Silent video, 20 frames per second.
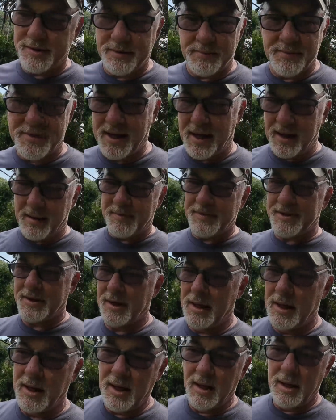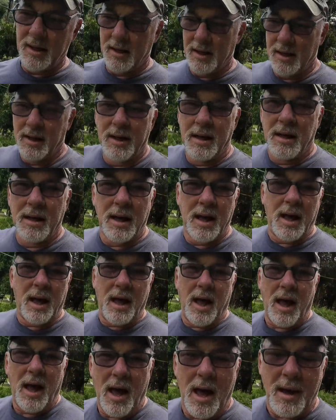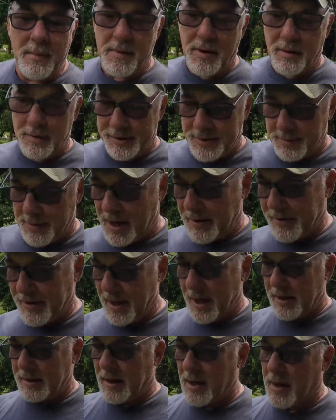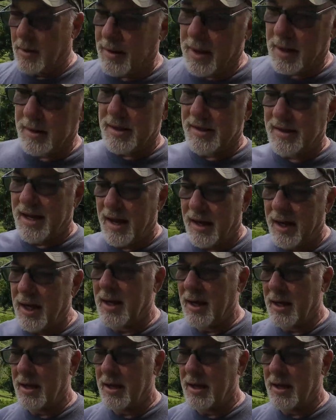some tips. I'm always about that, you know, that say